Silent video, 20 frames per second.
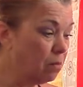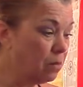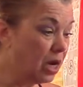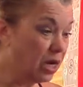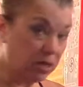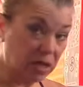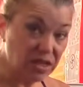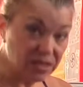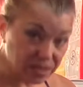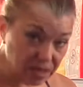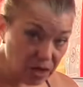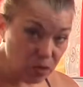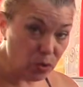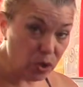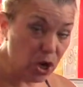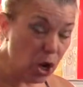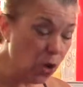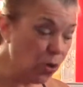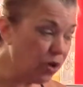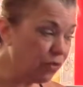because they were
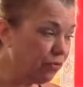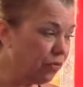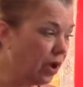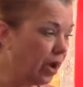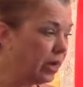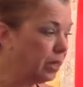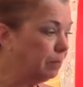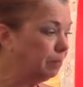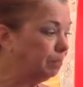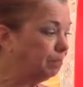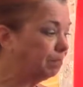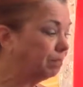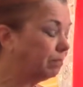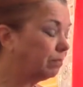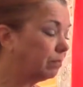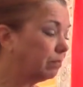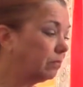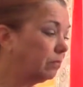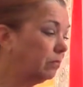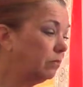notified.
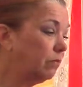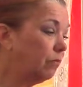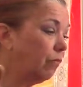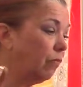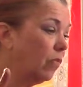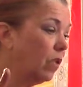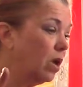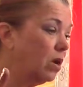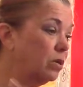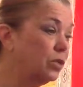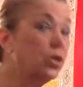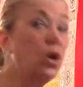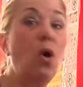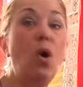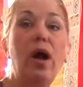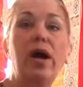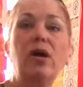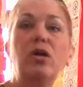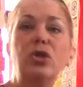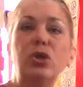So
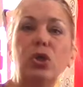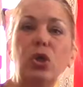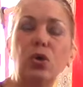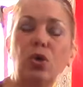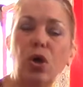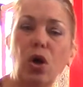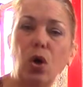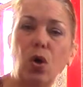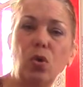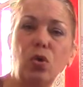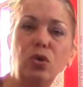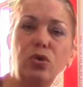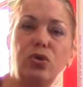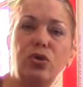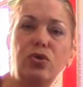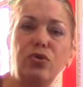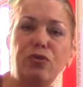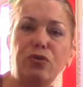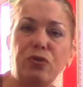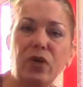I also go to
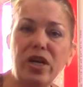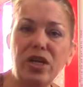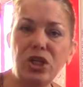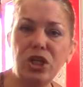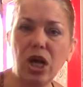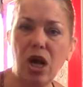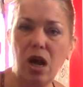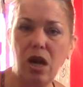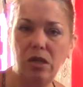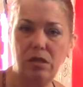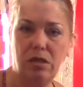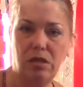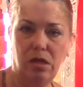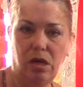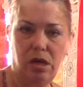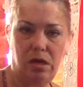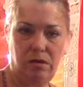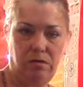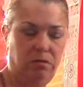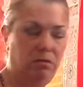the French
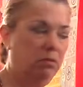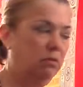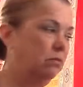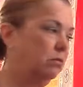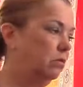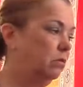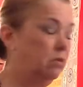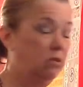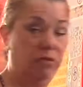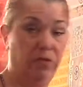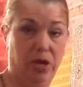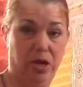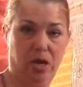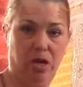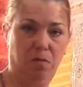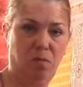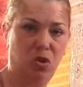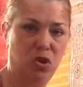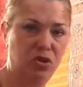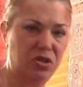consulate. And they
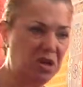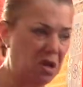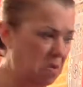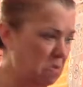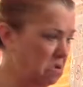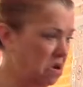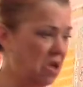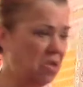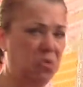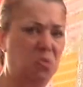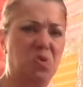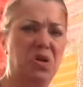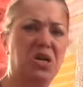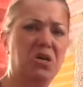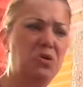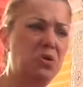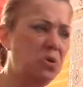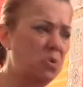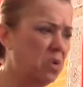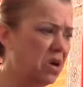keep on telling me, nothing we can
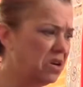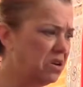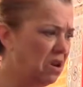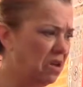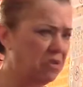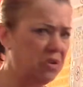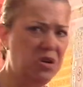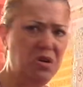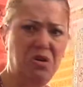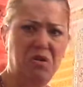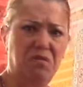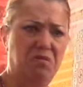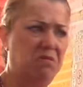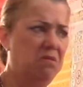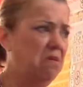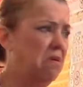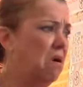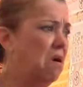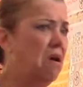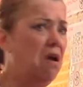do, nothing you can
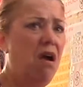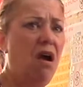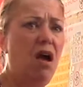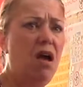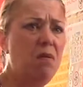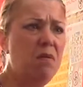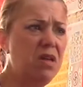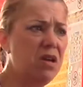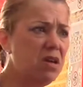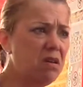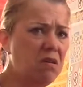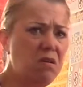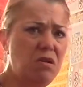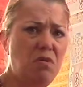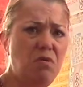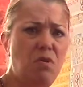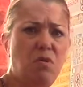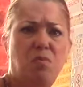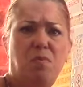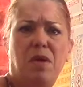do. I'm
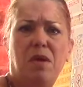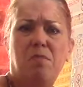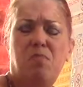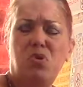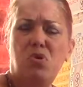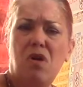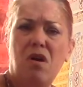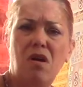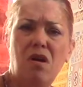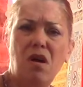like, people,